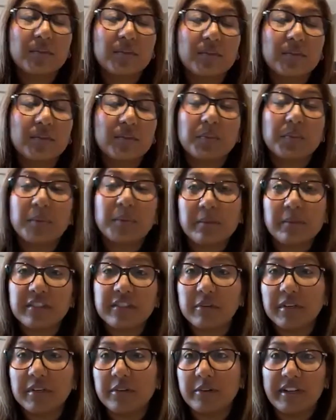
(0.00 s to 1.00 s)

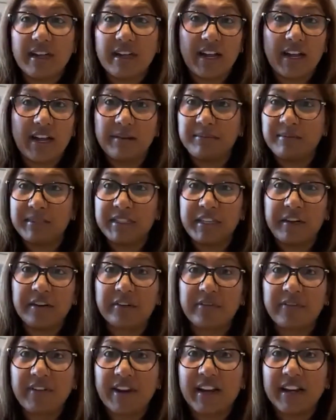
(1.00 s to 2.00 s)
progesterone and oil, I'm
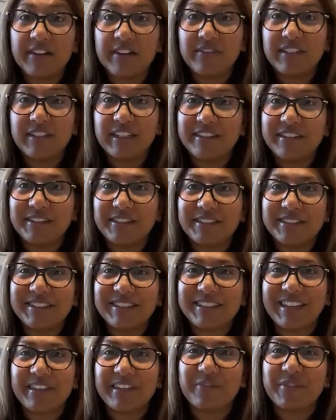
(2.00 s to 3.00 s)
terrified of
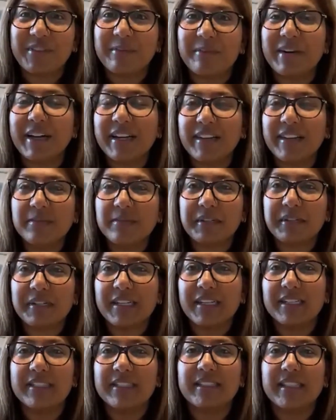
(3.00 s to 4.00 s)
needles. And from my
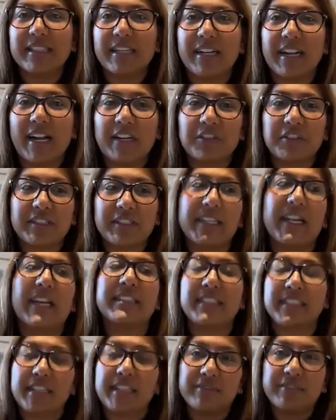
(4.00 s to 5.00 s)
experience, it actually, I
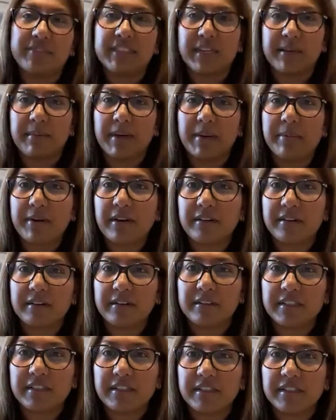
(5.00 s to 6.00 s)
did have to get my
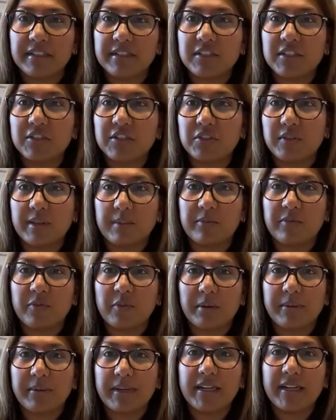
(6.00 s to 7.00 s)
partner to do them
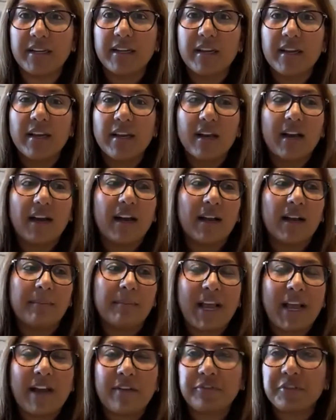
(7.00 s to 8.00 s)
for me.
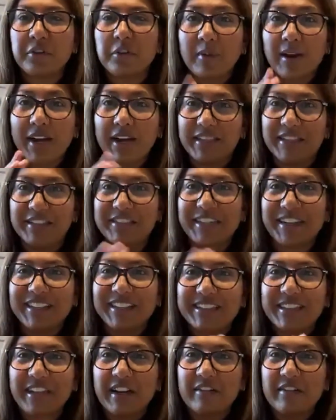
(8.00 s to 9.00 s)
After a while, it
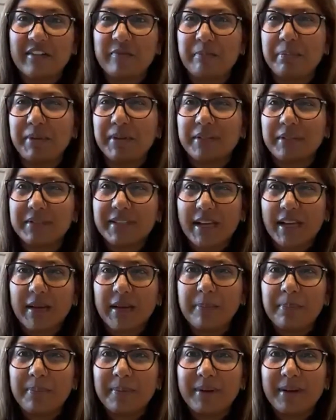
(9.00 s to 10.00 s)
does kind of build
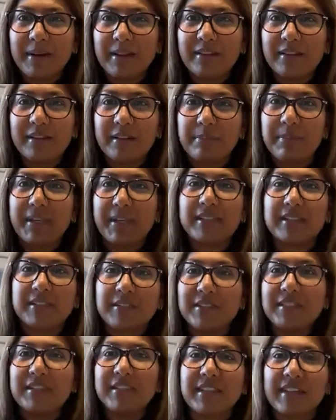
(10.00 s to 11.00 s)
up a little bit.
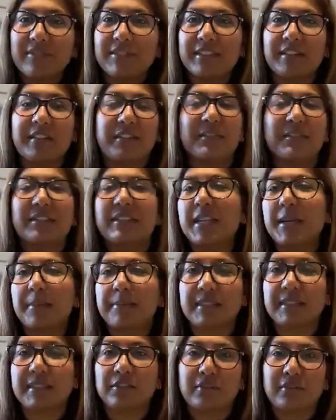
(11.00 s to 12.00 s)
So you just have to, there's
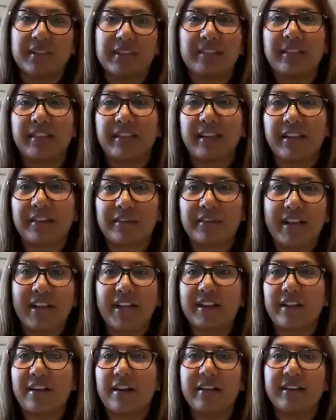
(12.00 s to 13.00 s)
tips and tricks on the
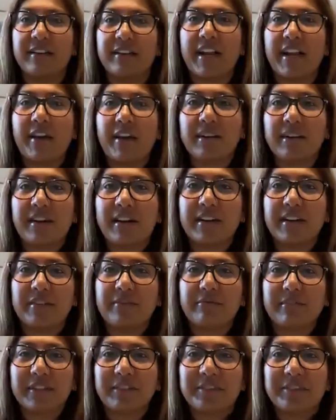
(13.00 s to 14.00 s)
internet on how to kind
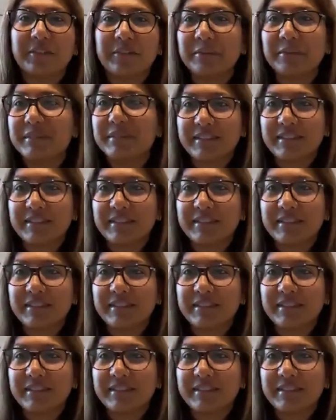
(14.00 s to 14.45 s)
of reduce.